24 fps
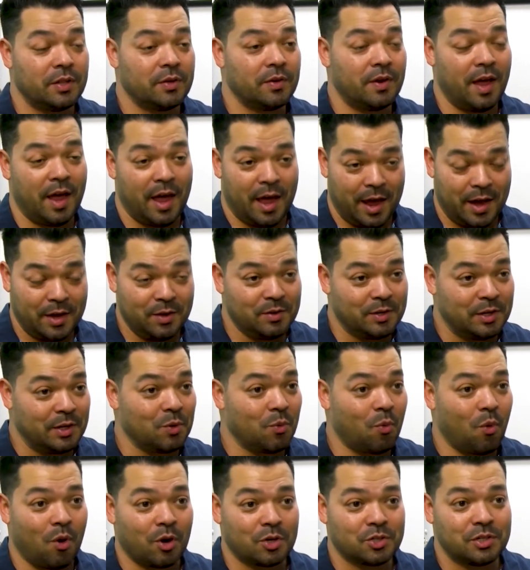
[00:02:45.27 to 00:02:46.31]
either A, you need
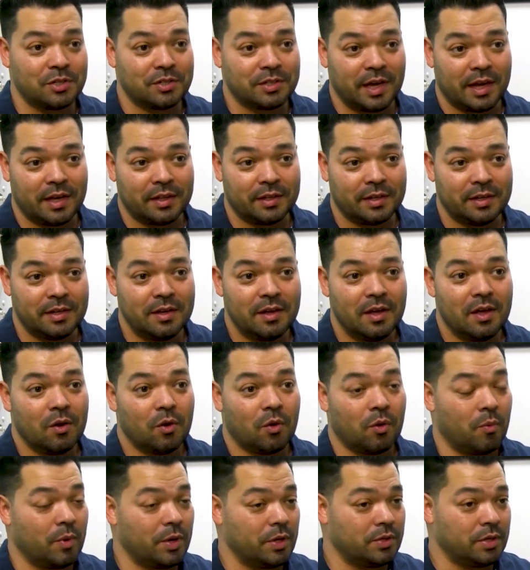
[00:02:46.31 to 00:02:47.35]
to wash it daily
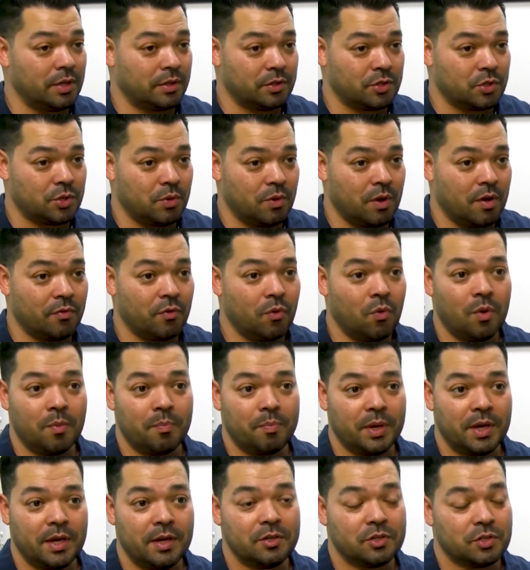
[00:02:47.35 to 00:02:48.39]
or when you take the shoe off, or
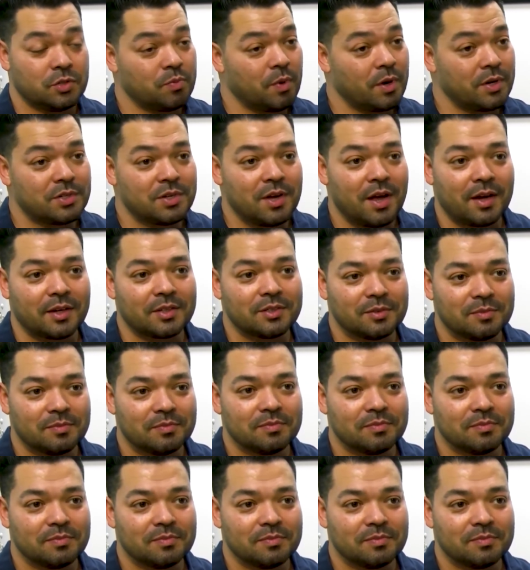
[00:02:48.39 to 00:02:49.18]
B, just wear socks.